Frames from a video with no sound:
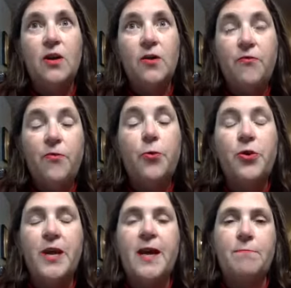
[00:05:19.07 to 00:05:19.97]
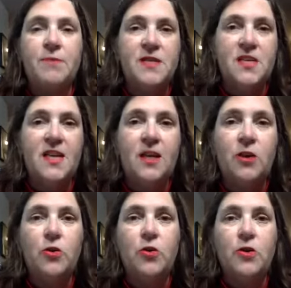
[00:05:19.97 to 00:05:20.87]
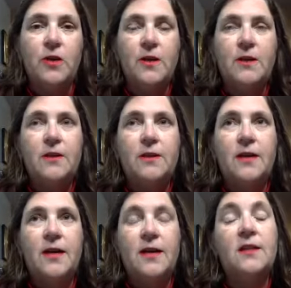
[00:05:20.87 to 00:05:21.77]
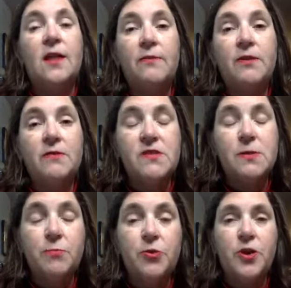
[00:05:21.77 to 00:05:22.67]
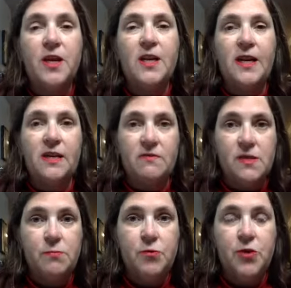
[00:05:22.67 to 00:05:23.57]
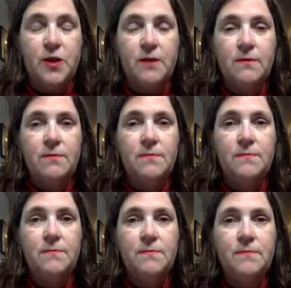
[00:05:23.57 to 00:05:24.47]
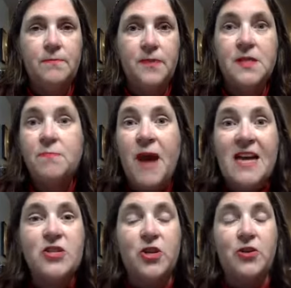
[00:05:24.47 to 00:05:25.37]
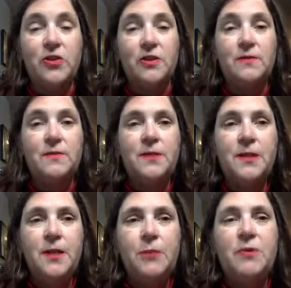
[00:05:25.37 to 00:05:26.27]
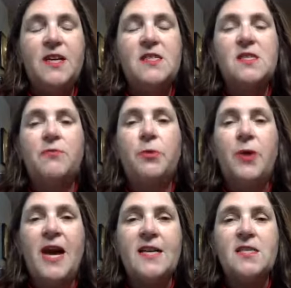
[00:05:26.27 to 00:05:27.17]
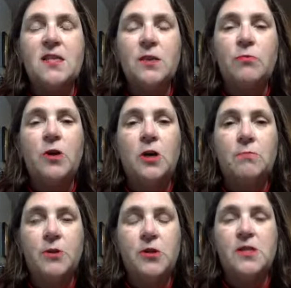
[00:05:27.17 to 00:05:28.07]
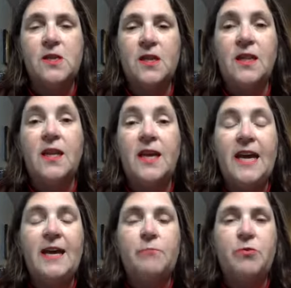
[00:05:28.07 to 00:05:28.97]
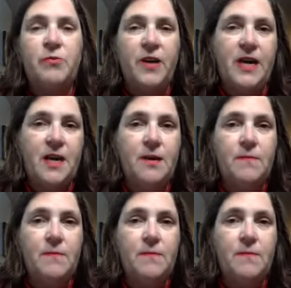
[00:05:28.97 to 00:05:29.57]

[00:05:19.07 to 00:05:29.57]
for that particular level of support and kind of support. It's magical, because if you ask the wrong person, then they can't provide it.